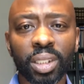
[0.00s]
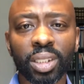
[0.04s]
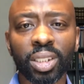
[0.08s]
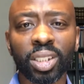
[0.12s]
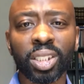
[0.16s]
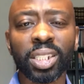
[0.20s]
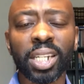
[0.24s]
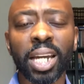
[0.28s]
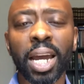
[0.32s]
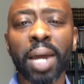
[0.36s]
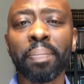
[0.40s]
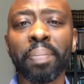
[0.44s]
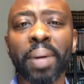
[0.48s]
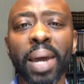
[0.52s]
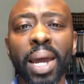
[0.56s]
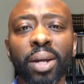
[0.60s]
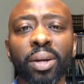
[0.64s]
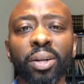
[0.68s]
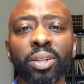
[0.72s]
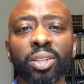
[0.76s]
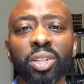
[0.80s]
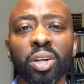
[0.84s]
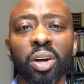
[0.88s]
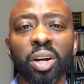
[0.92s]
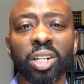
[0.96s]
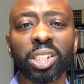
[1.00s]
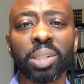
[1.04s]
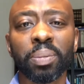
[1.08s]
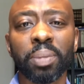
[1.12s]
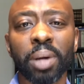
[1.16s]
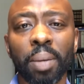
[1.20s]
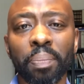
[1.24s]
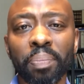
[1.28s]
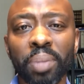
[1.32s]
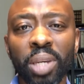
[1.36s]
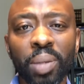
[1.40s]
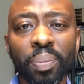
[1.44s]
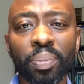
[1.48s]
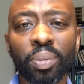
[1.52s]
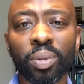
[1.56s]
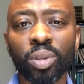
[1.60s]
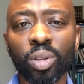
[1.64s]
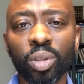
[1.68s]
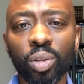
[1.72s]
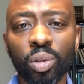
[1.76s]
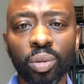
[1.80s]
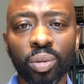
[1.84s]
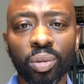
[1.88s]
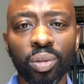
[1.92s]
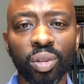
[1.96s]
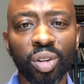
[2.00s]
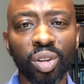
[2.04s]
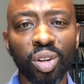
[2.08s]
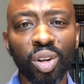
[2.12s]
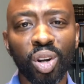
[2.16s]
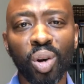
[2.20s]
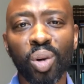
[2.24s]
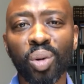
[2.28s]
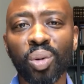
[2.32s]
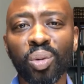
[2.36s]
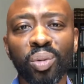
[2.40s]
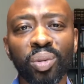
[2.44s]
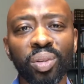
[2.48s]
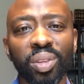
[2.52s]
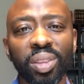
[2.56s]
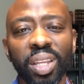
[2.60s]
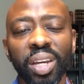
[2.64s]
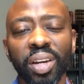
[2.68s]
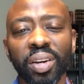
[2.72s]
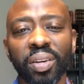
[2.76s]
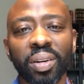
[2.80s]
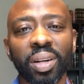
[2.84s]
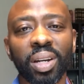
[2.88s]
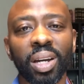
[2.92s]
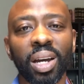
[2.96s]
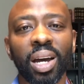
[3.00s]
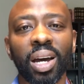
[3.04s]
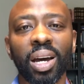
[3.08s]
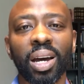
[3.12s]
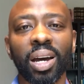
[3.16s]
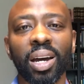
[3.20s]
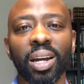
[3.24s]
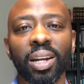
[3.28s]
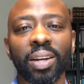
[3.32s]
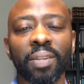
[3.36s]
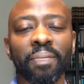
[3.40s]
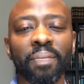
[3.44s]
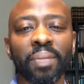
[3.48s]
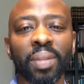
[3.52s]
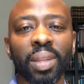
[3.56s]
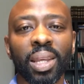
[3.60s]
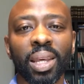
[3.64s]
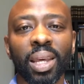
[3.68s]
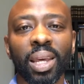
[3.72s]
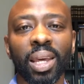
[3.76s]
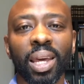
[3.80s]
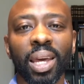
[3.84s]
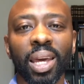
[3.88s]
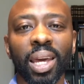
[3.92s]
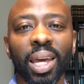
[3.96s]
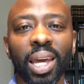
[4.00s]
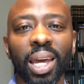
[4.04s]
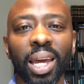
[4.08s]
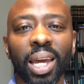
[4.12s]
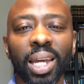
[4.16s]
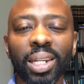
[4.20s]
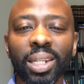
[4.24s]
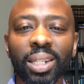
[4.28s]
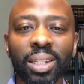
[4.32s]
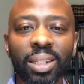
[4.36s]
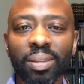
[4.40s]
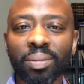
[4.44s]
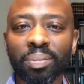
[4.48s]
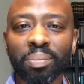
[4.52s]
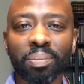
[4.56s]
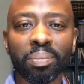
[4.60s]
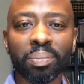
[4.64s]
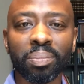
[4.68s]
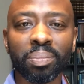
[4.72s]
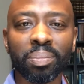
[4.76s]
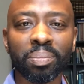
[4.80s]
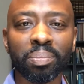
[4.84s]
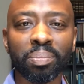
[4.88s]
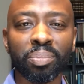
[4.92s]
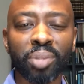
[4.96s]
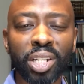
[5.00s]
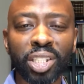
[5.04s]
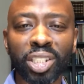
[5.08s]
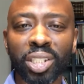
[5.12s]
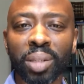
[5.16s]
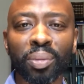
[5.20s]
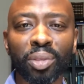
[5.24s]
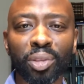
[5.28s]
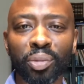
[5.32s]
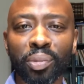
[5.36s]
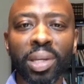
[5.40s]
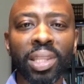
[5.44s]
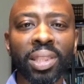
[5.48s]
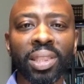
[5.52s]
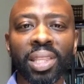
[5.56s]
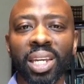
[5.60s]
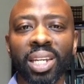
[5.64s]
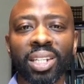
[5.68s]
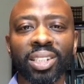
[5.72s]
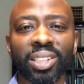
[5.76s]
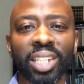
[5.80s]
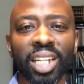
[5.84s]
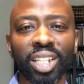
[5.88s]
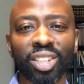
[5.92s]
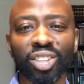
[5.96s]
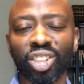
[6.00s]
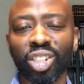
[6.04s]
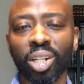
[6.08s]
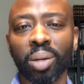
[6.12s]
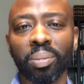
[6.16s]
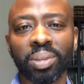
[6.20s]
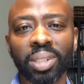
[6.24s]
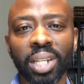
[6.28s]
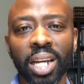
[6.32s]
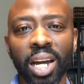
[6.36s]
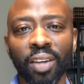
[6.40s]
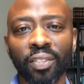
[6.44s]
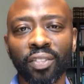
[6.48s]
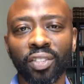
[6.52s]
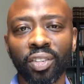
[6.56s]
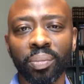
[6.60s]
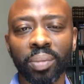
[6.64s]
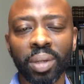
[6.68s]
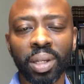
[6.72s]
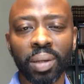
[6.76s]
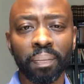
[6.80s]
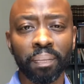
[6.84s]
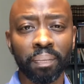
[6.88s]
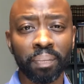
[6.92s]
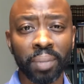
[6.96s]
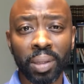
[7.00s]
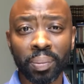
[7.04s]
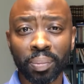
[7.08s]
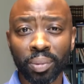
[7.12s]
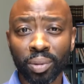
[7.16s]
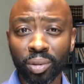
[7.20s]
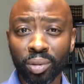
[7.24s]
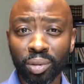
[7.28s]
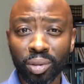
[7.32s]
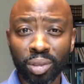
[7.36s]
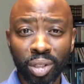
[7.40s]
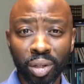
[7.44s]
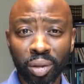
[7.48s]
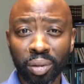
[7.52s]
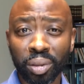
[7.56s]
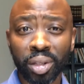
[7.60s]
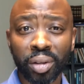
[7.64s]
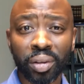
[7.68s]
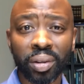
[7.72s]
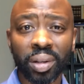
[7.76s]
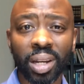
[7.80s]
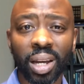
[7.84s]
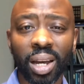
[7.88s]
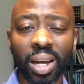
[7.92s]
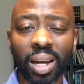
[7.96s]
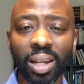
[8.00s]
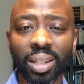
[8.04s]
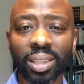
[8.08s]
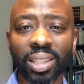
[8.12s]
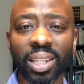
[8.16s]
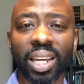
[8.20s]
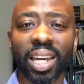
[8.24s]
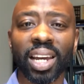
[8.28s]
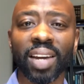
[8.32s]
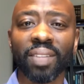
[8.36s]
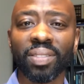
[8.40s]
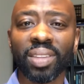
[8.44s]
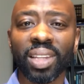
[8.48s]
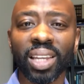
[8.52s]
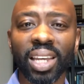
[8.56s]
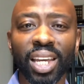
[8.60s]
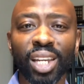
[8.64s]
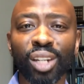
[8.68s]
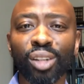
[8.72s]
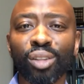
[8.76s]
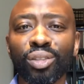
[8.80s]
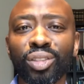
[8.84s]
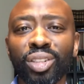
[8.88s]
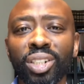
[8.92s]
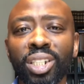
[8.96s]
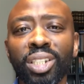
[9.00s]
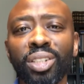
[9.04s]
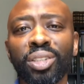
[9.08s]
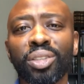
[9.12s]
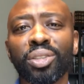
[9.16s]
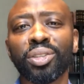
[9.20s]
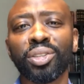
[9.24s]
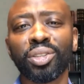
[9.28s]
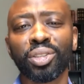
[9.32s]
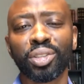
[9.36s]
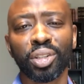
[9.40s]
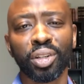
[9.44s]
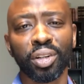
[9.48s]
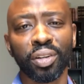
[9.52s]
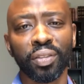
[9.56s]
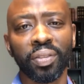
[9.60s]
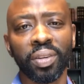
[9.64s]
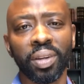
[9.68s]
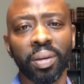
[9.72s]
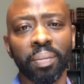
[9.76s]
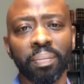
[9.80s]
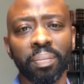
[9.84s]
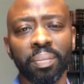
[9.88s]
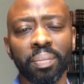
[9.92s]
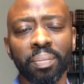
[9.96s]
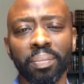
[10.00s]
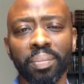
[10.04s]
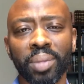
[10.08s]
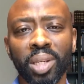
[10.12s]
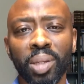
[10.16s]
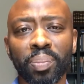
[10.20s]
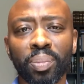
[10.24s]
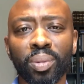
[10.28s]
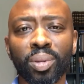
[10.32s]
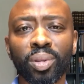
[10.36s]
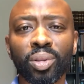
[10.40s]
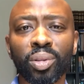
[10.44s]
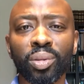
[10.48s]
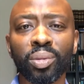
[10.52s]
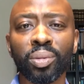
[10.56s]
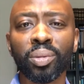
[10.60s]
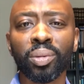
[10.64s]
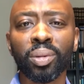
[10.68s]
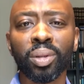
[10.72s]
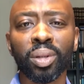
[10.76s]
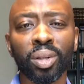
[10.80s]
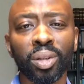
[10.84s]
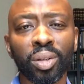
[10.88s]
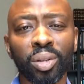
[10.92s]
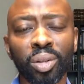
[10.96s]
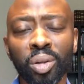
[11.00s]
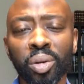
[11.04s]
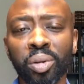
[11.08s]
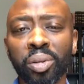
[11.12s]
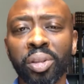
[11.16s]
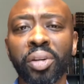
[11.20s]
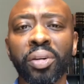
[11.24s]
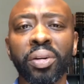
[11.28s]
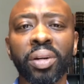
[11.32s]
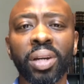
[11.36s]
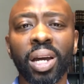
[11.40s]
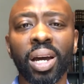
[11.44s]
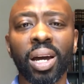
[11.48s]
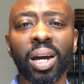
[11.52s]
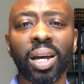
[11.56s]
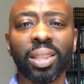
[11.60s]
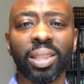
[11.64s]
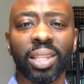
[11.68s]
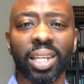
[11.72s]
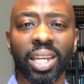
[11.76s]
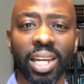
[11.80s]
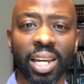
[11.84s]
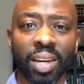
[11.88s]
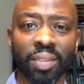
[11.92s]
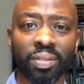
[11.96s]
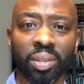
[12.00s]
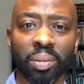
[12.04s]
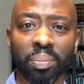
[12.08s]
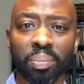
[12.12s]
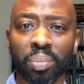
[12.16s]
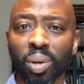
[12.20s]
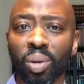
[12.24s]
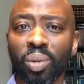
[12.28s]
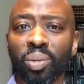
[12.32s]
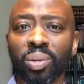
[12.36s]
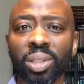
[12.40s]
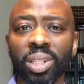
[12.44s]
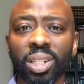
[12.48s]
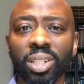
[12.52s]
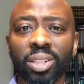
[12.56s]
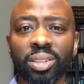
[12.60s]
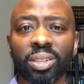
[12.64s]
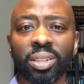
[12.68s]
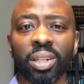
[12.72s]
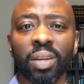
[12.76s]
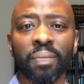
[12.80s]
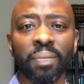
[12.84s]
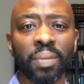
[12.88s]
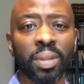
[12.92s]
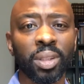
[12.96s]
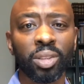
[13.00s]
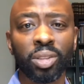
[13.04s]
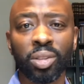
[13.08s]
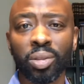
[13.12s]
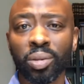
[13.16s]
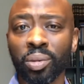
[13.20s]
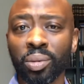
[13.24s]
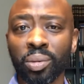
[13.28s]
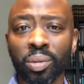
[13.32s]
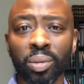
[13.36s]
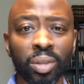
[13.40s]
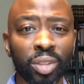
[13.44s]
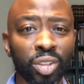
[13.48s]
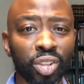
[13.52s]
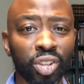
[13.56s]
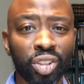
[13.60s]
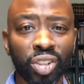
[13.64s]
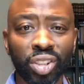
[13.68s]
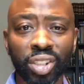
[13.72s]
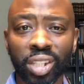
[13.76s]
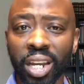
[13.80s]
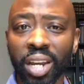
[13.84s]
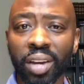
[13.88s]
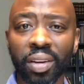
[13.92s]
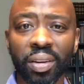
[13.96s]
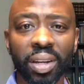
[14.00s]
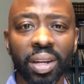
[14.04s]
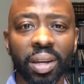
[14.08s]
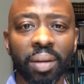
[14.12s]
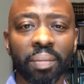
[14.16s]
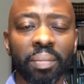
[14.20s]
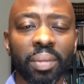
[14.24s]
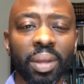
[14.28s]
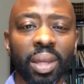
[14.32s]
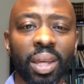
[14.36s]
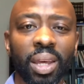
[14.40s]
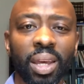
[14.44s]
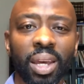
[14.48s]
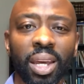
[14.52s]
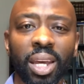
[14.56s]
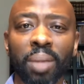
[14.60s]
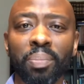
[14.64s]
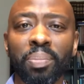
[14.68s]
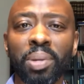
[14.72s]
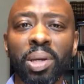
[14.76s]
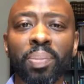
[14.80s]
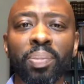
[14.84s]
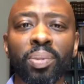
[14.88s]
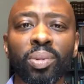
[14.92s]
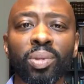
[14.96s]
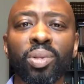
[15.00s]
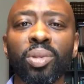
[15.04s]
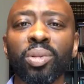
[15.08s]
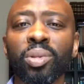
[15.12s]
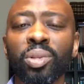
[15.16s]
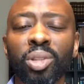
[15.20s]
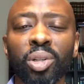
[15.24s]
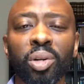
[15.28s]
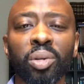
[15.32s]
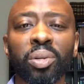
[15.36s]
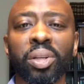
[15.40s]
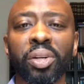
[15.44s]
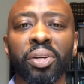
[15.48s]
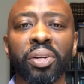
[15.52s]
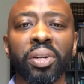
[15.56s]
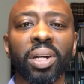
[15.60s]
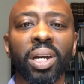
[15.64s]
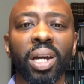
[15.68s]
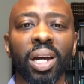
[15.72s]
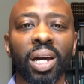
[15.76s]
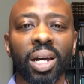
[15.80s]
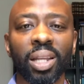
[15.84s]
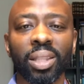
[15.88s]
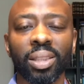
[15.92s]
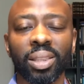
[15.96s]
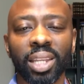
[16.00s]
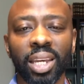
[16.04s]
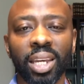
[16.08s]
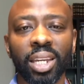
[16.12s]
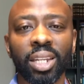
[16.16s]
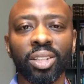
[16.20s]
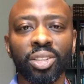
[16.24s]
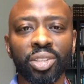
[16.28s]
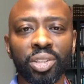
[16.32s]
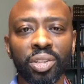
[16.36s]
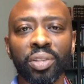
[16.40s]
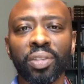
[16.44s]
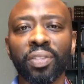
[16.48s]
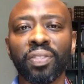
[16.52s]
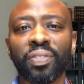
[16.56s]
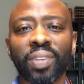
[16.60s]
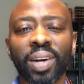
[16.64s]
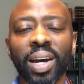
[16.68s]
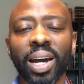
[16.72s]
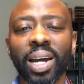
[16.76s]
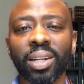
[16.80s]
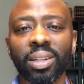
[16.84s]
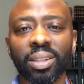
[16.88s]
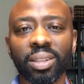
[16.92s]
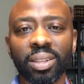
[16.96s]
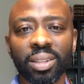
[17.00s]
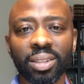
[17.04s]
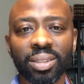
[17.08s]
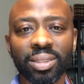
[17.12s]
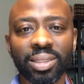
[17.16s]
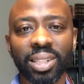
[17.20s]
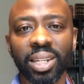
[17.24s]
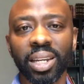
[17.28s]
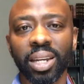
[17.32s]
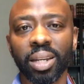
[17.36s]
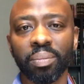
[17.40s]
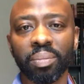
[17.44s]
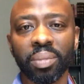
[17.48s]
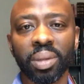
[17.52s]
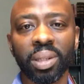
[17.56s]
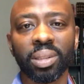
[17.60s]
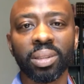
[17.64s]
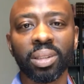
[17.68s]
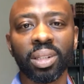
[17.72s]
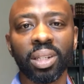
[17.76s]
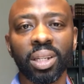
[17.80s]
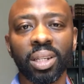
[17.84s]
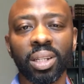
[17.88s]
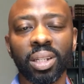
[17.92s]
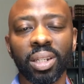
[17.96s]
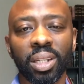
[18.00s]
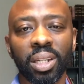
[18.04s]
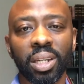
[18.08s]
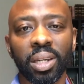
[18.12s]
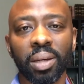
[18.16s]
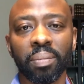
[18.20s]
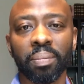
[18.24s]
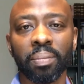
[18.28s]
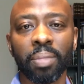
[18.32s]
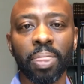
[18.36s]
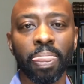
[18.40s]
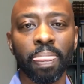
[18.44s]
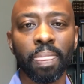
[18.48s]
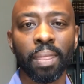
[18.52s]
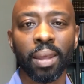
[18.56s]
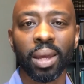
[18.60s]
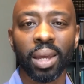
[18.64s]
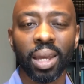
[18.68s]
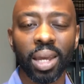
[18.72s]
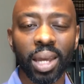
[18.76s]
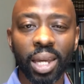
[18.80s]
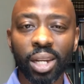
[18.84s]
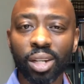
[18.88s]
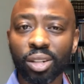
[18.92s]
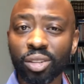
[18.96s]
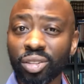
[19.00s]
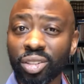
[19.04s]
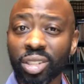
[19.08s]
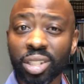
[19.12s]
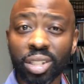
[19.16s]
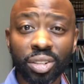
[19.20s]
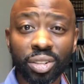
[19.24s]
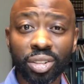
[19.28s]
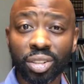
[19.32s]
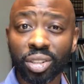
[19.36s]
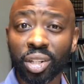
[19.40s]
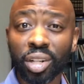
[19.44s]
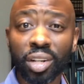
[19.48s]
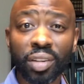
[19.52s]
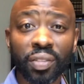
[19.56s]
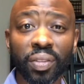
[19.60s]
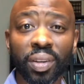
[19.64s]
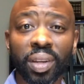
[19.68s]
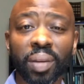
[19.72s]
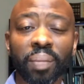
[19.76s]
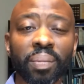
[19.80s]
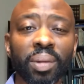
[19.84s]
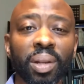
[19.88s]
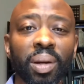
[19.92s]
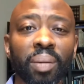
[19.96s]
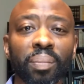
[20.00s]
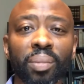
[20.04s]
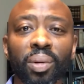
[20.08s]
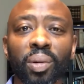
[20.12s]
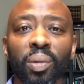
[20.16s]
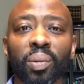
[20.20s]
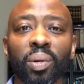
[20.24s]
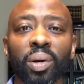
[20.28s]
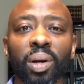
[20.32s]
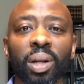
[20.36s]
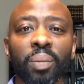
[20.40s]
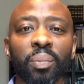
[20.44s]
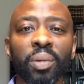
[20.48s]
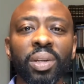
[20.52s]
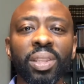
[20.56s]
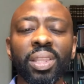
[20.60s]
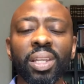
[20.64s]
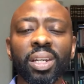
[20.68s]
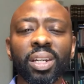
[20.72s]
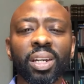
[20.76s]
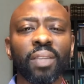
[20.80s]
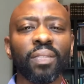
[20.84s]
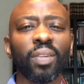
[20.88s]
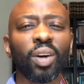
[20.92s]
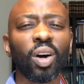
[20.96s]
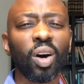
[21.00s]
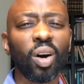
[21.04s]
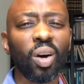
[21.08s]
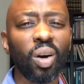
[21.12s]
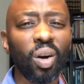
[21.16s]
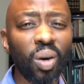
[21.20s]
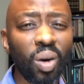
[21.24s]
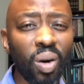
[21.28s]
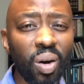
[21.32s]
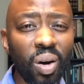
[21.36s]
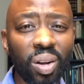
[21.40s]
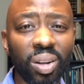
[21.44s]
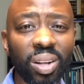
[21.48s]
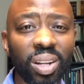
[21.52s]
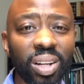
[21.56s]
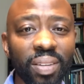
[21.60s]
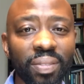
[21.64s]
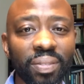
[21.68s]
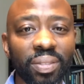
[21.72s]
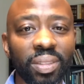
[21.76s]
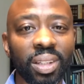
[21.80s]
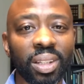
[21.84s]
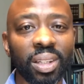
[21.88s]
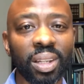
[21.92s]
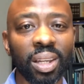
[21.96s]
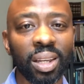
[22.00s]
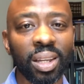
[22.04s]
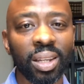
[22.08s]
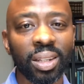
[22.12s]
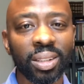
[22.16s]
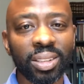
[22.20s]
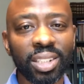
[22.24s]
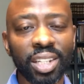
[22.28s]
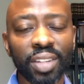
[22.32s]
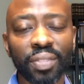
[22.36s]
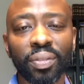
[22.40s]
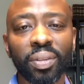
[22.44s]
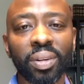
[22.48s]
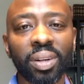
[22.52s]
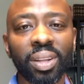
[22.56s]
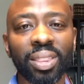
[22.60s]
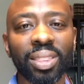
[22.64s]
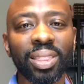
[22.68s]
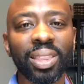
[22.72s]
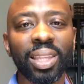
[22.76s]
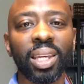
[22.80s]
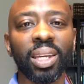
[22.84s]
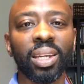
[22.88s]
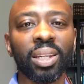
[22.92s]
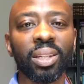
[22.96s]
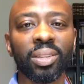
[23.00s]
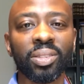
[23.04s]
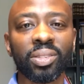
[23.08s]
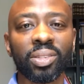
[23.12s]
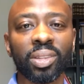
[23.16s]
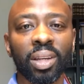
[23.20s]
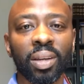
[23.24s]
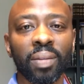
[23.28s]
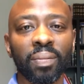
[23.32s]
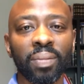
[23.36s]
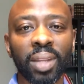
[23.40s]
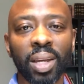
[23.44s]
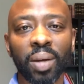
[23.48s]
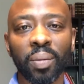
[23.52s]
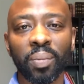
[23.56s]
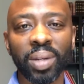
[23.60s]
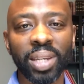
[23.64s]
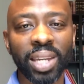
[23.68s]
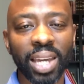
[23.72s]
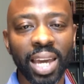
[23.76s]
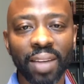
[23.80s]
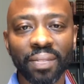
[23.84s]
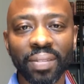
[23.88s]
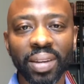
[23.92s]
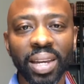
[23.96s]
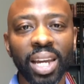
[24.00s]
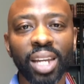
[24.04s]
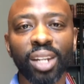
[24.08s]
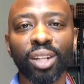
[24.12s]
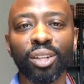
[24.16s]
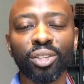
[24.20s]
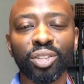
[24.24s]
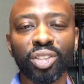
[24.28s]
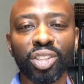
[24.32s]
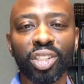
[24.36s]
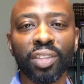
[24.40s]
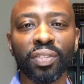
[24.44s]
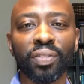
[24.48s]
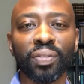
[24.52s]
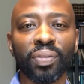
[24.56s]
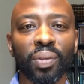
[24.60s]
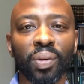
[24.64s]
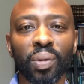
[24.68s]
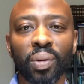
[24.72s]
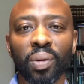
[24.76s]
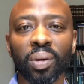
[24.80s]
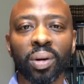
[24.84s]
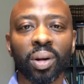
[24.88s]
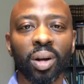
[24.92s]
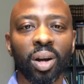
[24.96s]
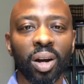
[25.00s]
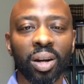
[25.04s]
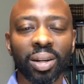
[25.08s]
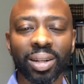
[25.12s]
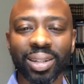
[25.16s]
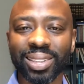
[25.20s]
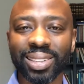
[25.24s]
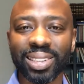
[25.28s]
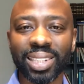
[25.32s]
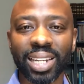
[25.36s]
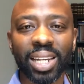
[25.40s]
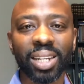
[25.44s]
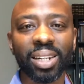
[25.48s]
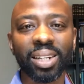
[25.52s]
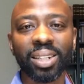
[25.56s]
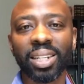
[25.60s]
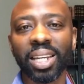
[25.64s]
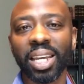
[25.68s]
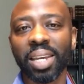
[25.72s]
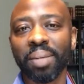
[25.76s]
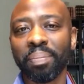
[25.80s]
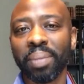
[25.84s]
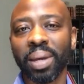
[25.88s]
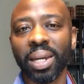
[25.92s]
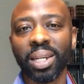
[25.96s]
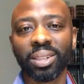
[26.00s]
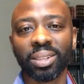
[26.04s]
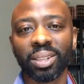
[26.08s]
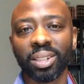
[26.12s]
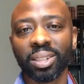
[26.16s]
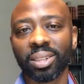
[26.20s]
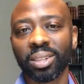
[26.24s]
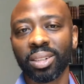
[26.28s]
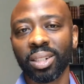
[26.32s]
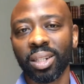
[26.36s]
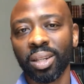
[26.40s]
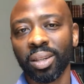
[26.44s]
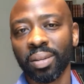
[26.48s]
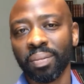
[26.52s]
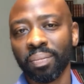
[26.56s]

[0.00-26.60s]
J.I. Packer talks about people who know their God. And he brings up 3 things that jumped out for me. People who know their God, they have the energy to serve him. People who know their God, they have the boldness to share him. And people who know their God, they do find contentment in him. Energy to serve him, number one. We think of all of the different things that we have energy for on a day-to-day basis.